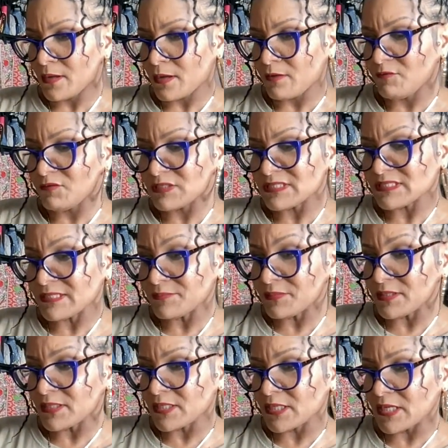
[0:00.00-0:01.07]
But when
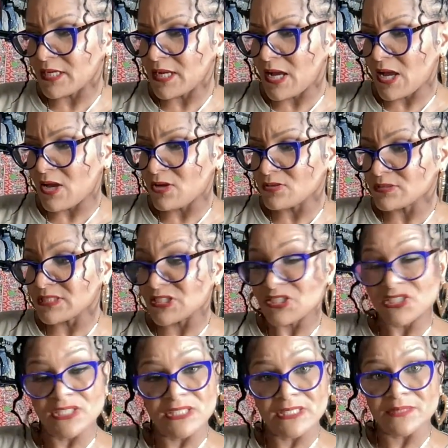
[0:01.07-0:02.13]
something get gone, since
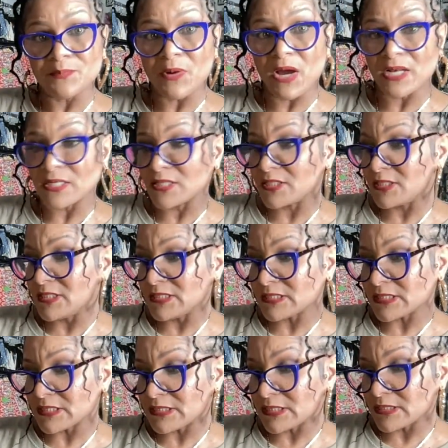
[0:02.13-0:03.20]
she's part of the
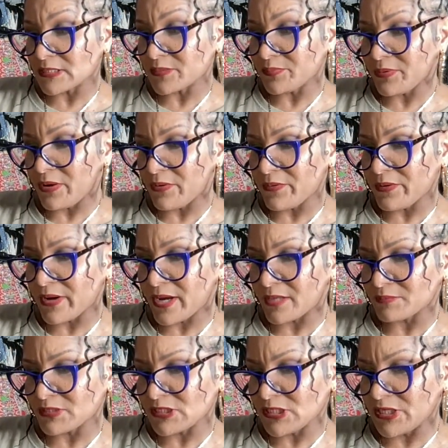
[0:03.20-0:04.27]
the Sister
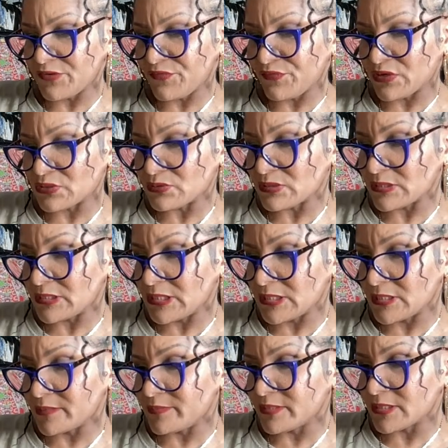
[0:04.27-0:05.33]
program, she get first
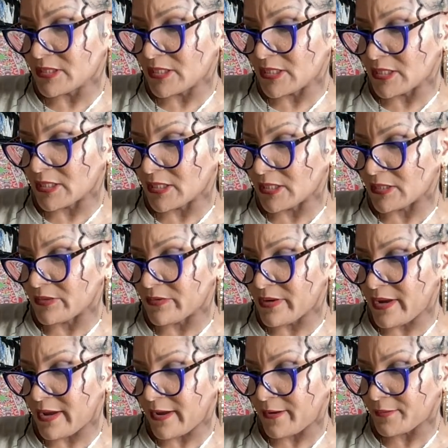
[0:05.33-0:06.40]
dibs, honey.
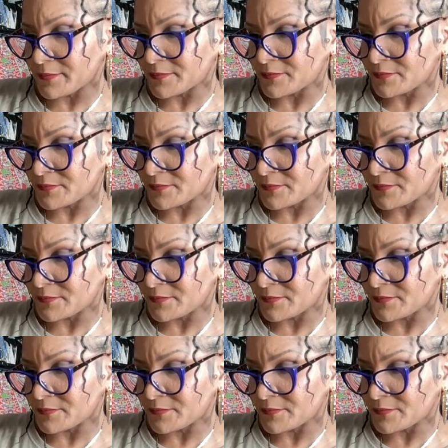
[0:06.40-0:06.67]
Okay.